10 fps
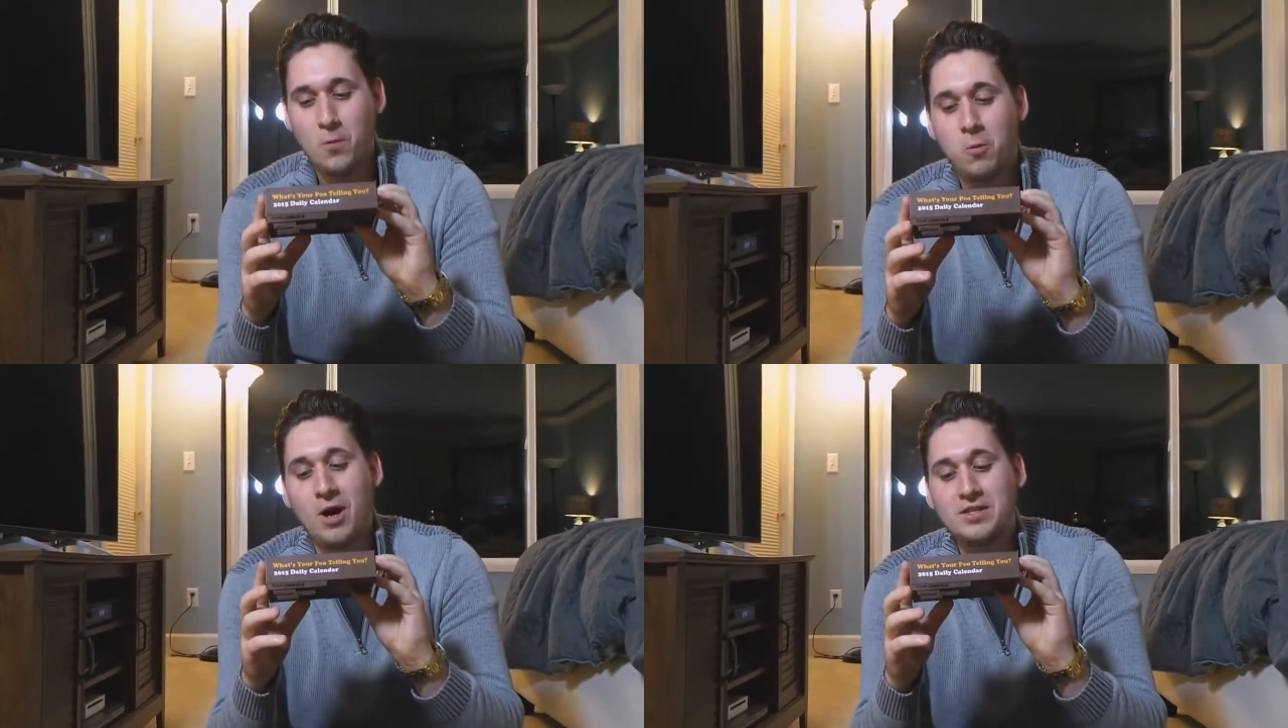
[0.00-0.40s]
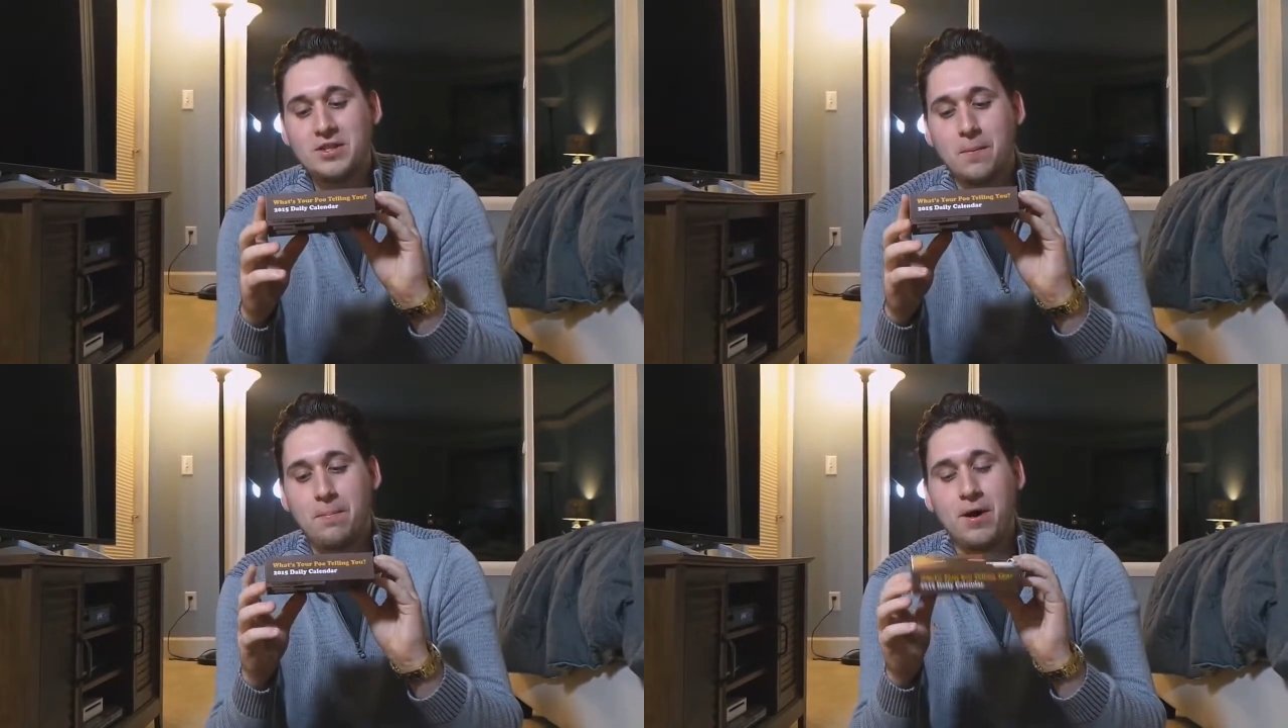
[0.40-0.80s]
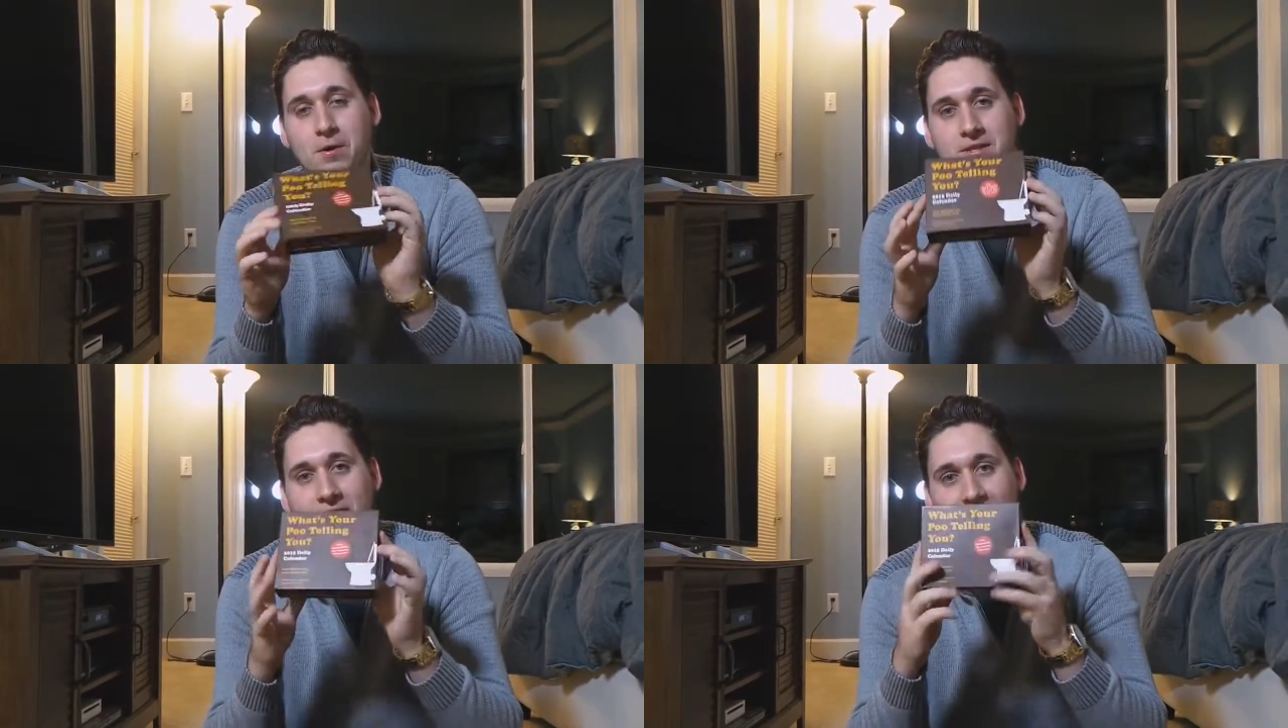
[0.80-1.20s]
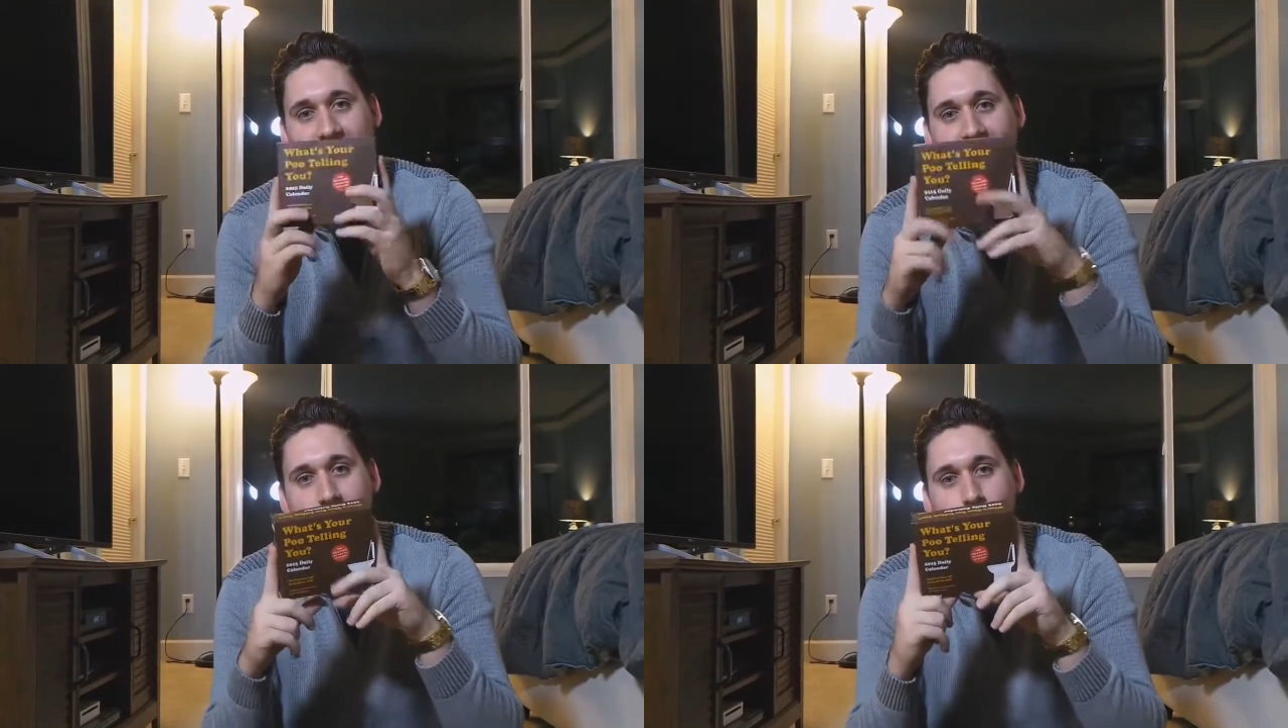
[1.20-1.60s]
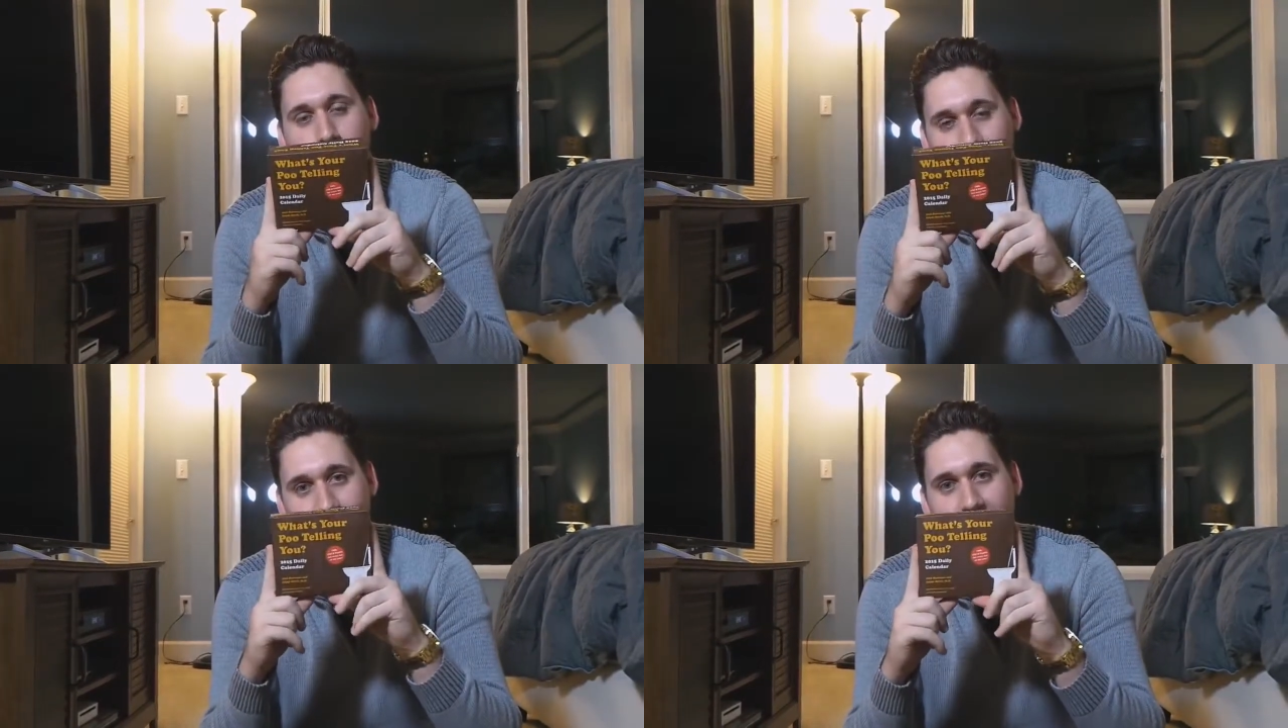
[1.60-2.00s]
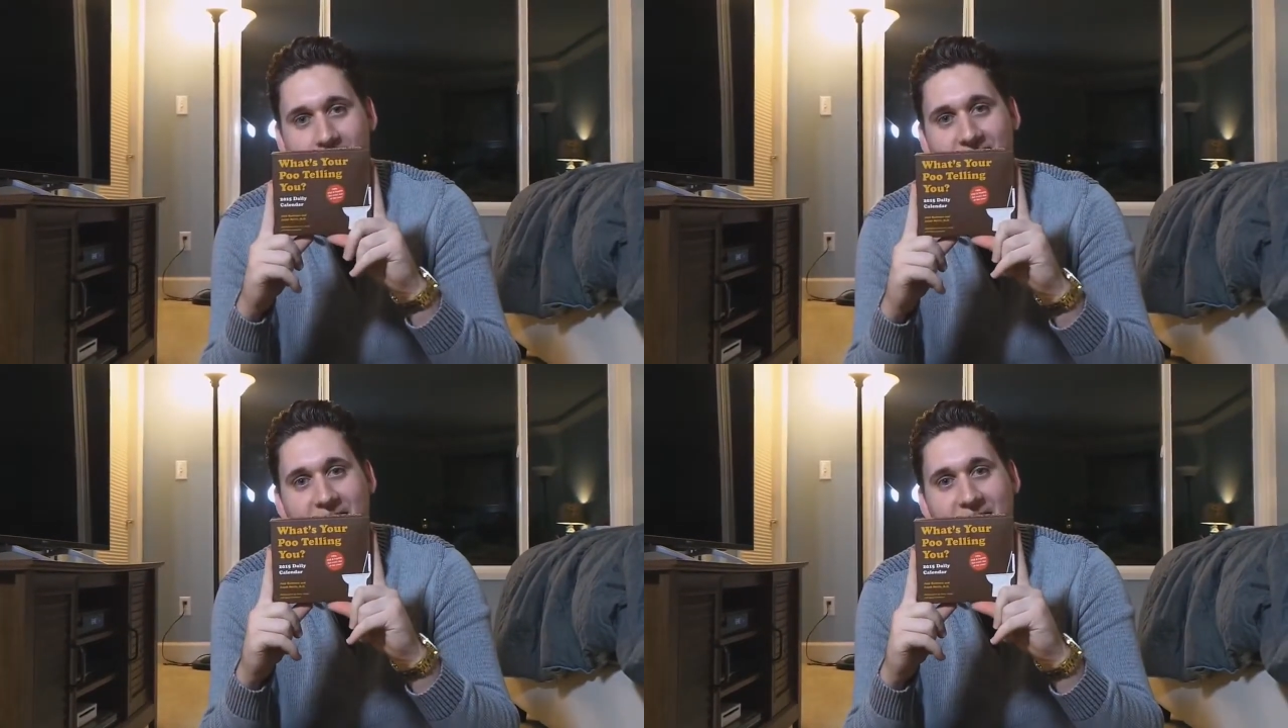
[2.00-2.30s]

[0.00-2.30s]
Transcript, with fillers: What's Your Poo Telling You? Daily